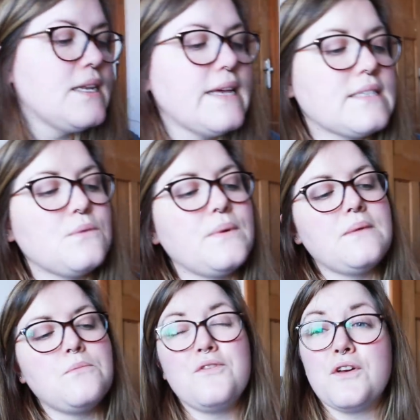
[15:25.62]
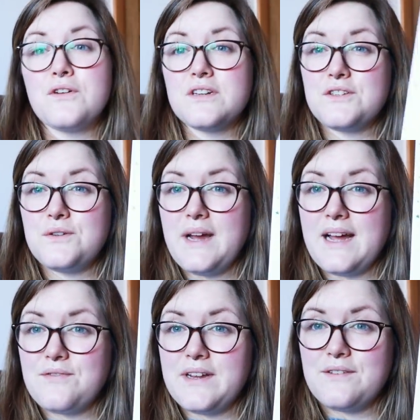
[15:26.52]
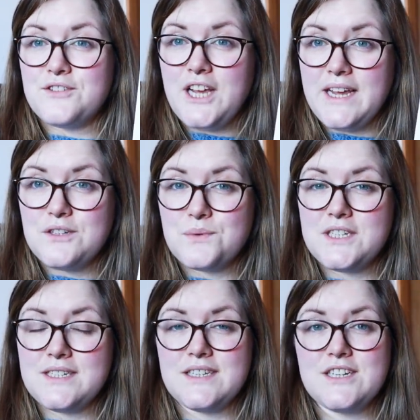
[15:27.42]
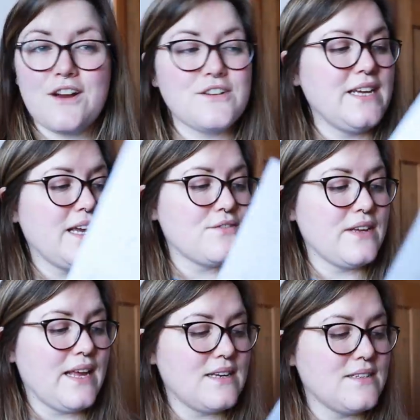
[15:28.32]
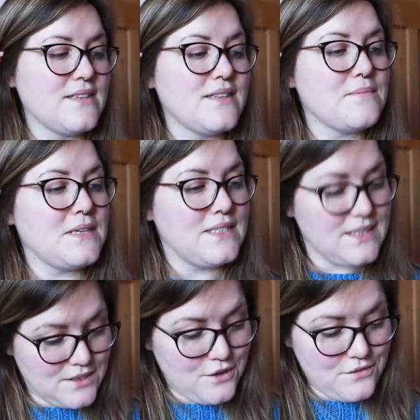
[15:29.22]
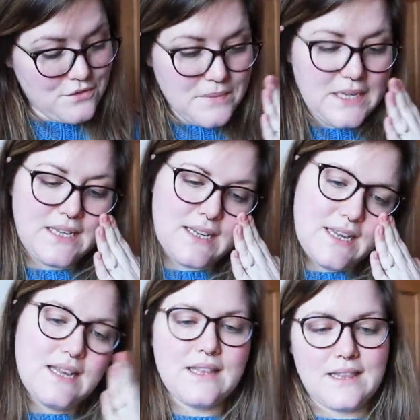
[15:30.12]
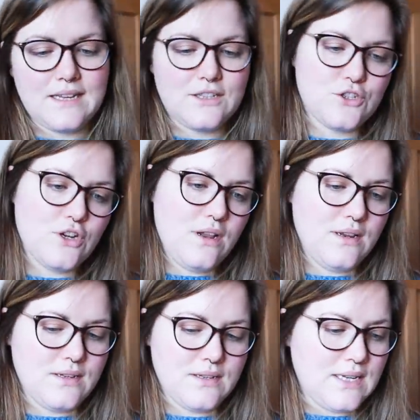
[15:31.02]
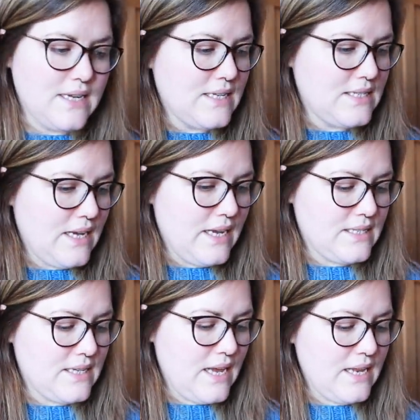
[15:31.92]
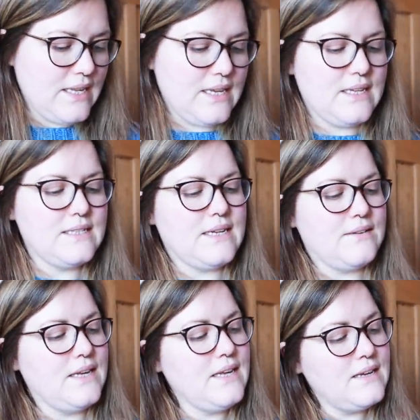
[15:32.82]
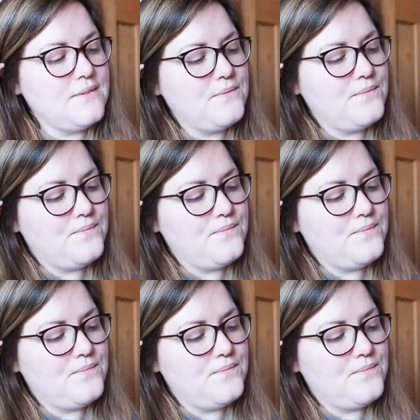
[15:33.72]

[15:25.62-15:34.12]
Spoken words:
Next, we're moving on to Advent of Change, which is the charity advent calendar that my sister got for me. Thanks, Charlotte. Day 10 is down here.